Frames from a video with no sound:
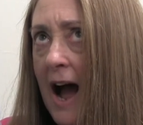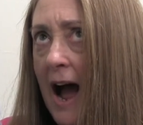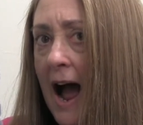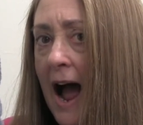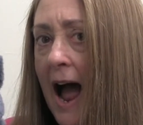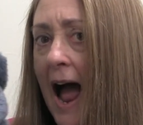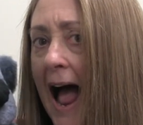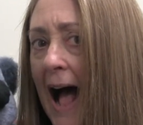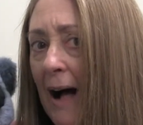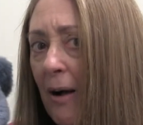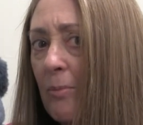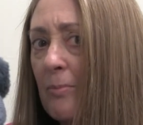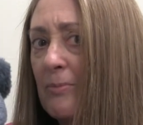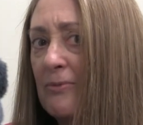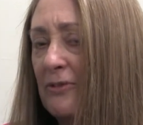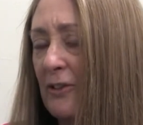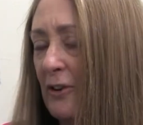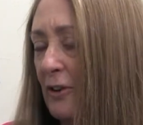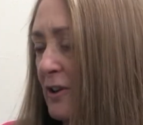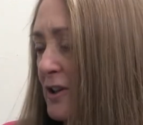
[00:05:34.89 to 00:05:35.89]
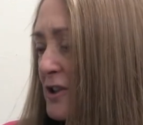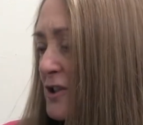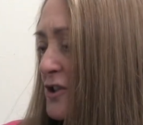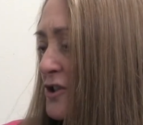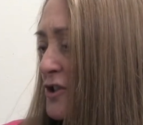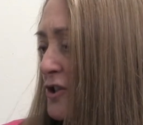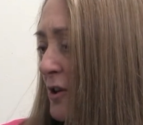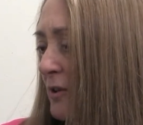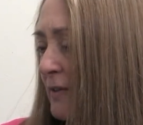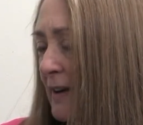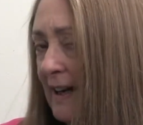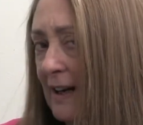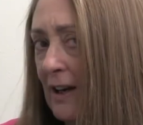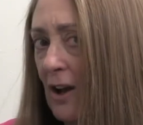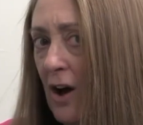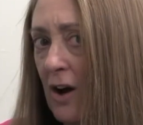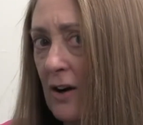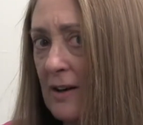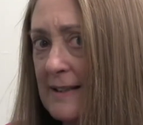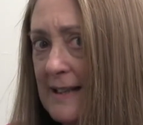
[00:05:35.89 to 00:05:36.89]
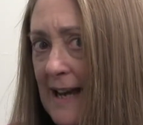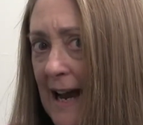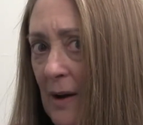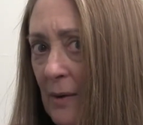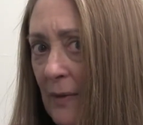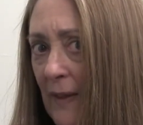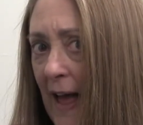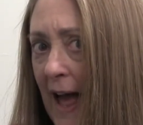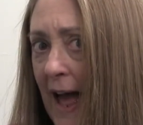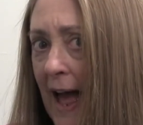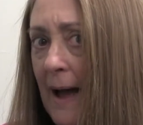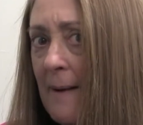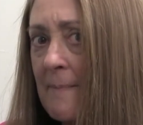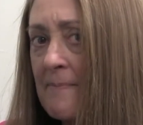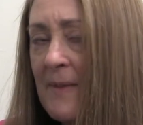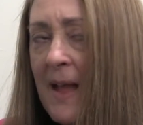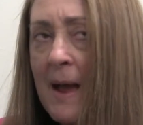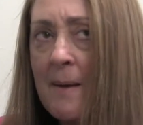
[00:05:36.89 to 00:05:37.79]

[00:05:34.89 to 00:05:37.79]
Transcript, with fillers: a help for us during lockdown there,